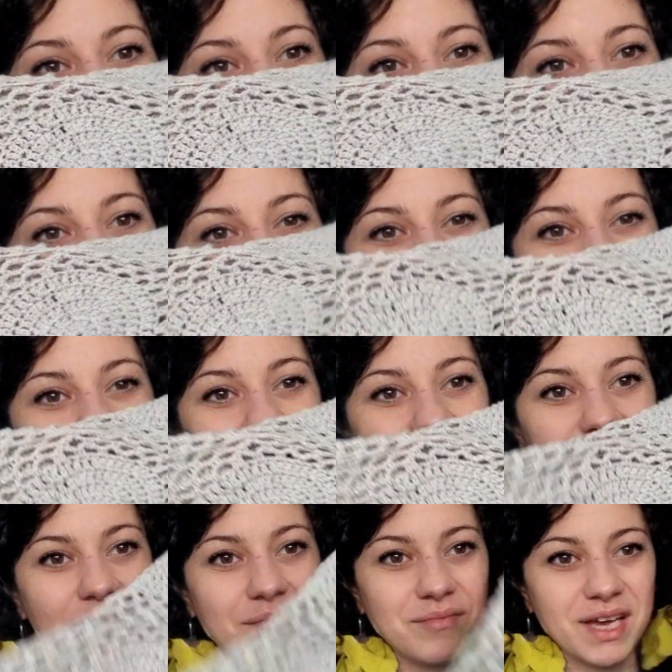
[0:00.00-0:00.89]
happy that
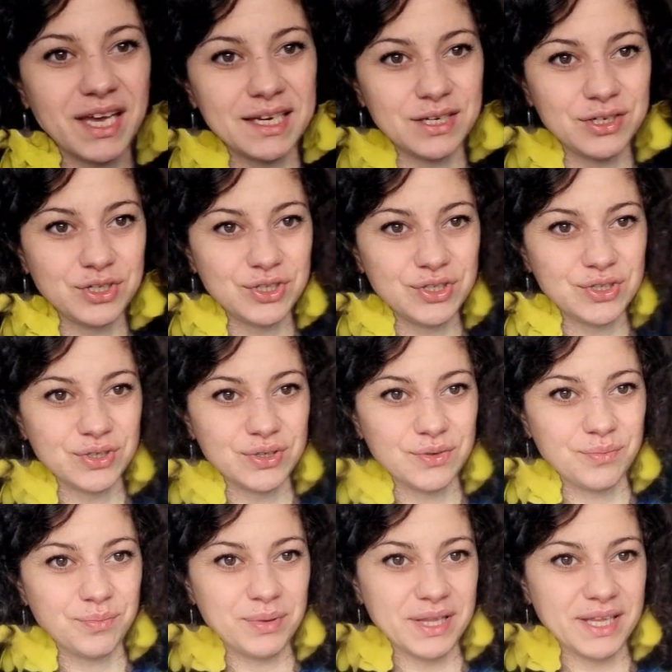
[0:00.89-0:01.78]
I managed
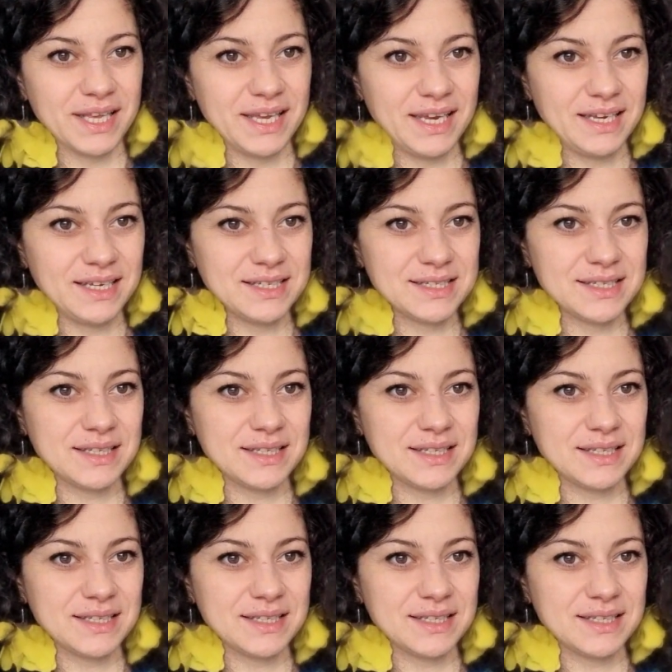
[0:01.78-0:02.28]
to place